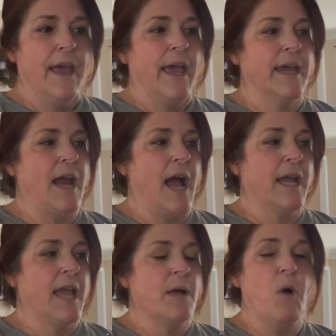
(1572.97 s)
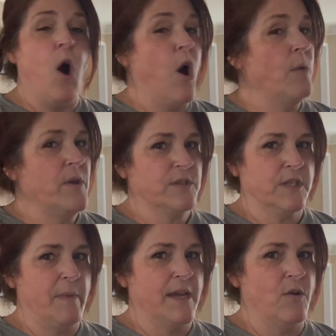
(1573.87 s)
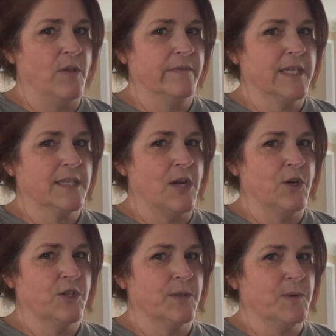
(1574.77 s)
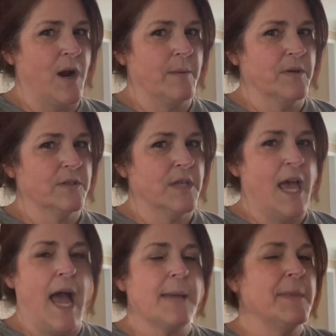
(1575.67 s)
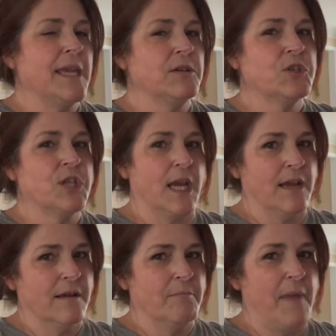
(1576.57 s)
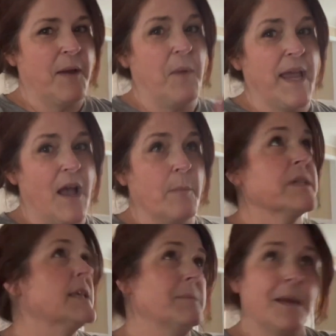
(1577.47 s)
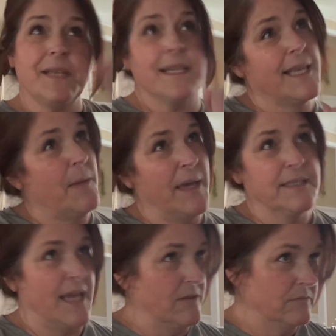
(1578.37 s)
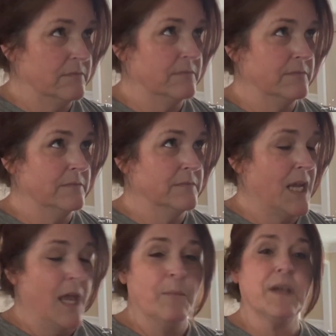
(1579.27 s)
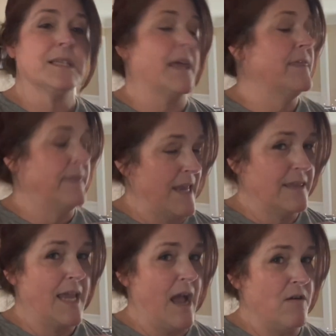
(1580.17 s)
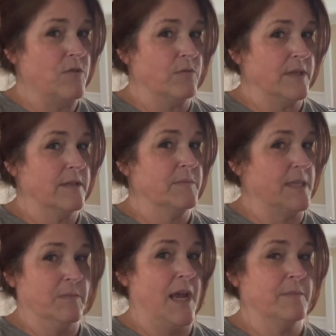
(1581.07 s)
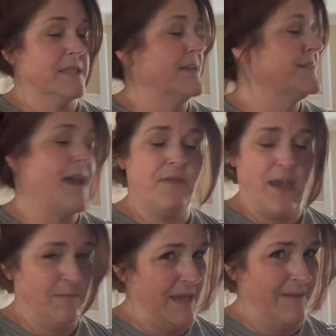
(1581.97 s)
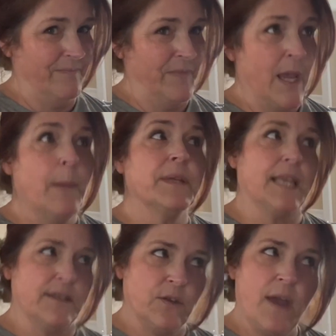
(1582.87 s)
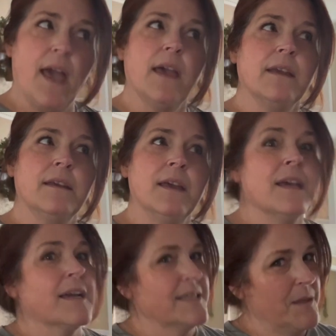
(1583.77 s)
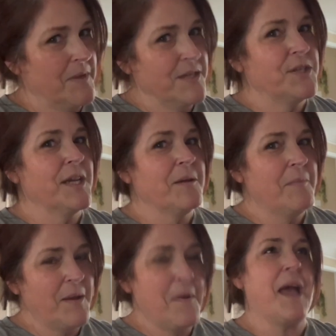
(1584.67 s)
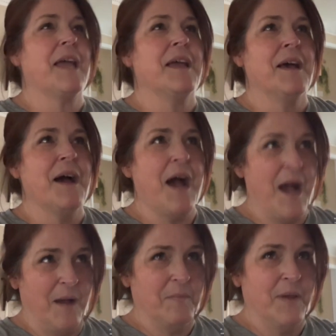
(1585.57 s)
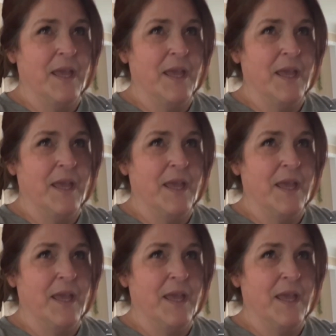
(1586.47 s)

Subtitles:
And I am almost to my goal of 600 subscribers. I'm inching my way up, and sometimes I slide back down because I think the algorithm sometimes does not like me, but that's okay because I'm inching my way up.